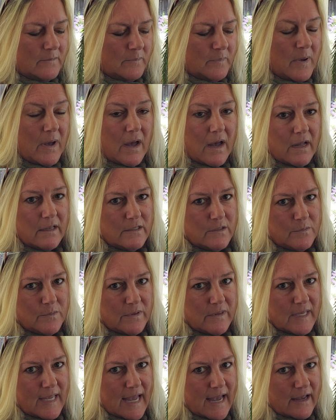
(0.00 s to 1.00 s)
pots
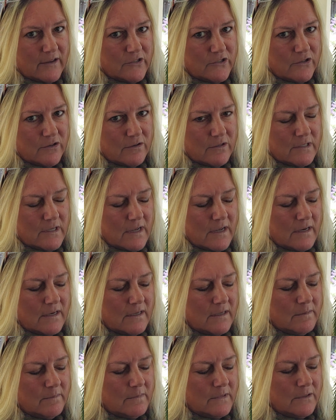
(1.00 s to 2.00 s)
with casters on
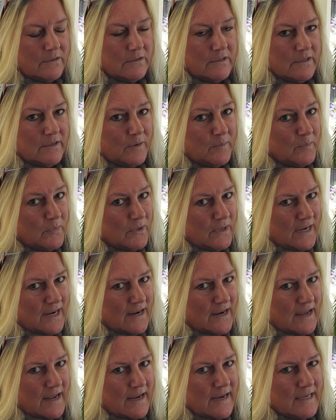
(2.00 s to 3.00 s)
them. Those look pretty
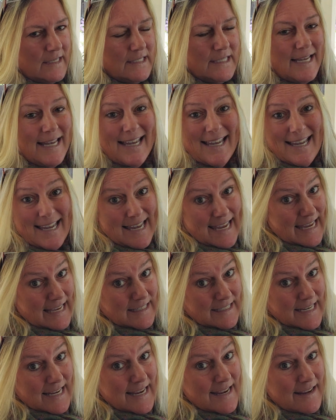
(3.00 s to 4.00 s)
nice.
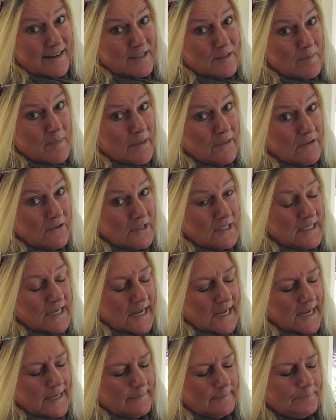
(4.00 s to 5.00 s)
Hint, hint, Mother's
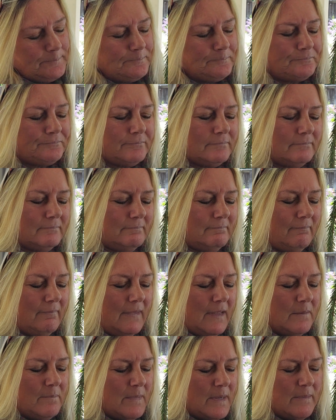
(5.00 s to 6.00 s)
Day.
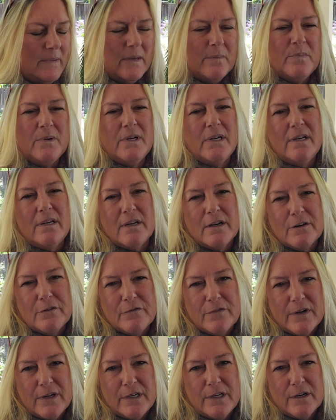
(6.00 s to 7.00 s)
Maybe I put it in our
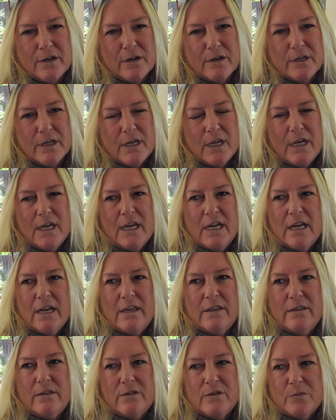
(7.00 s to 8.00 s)
front yard.
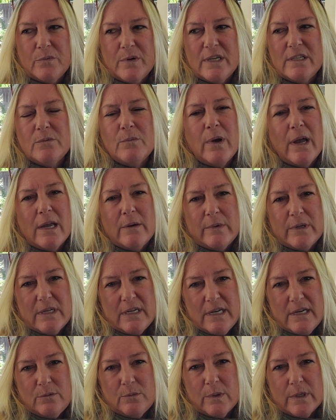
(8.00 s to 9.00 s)
And the reason why I would
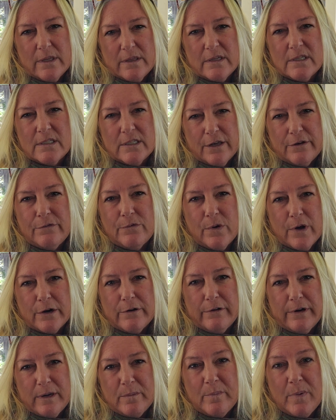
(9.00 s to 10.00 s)
need one of the
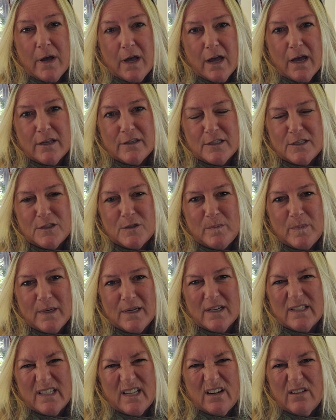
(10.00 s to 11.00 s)
self-watering pots is
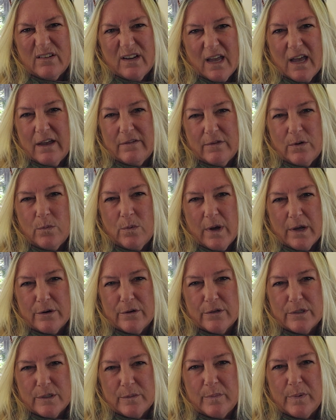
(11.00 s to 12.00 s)
because I don't have a
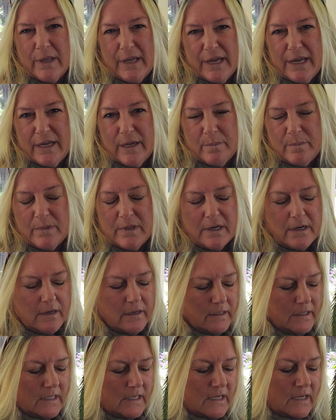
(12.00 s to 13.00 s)
water supply up
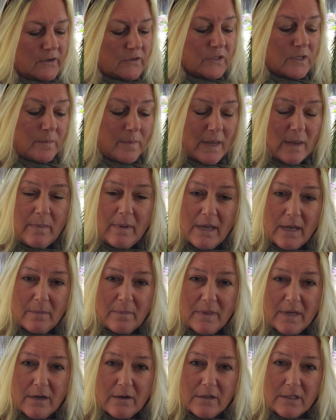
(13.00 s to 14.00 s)
there. So maybe
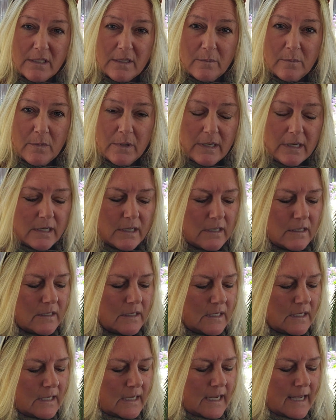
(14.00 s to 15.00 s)
up there somewhere.
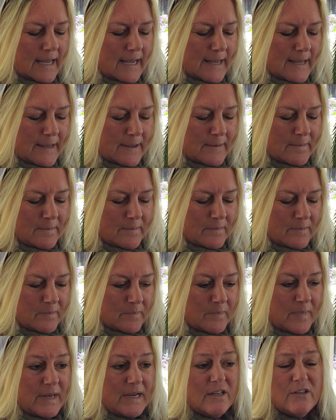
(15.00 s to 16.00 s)

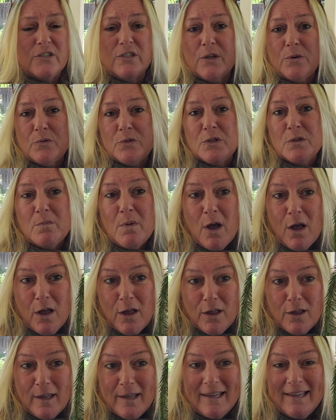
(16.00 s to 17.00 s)
But it's so
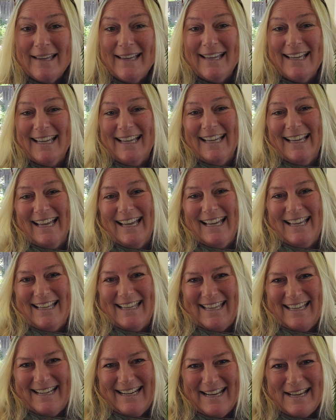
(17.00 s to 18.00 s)
small
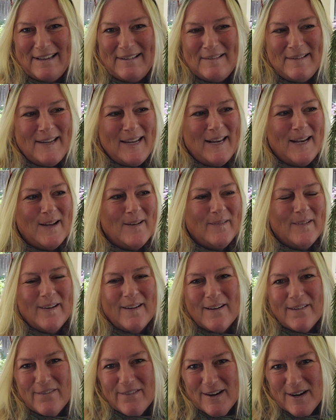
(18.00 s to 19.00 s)
that,
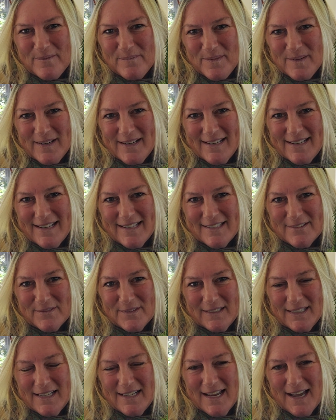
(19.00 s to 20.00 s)
wherever I put it, it's
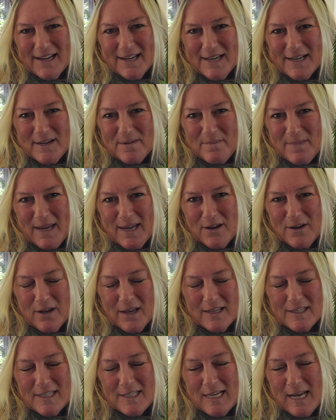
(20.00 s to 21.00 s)
really not going to make
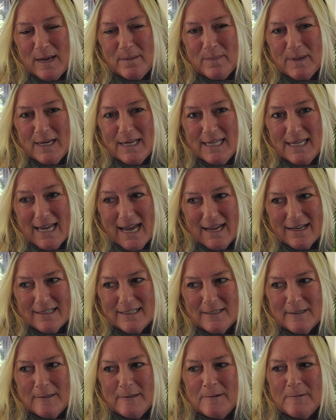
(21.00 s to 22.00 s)
a statement
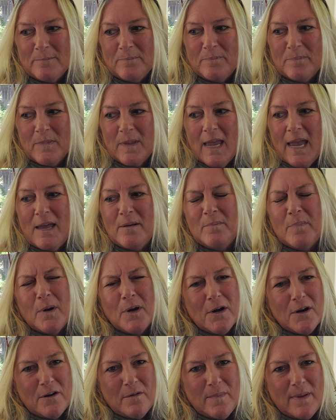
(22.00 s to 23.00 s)
yet. And
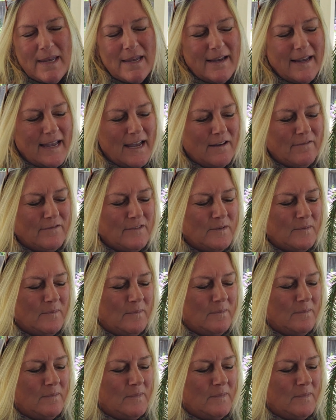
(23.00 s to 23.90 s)
part of me, I have to,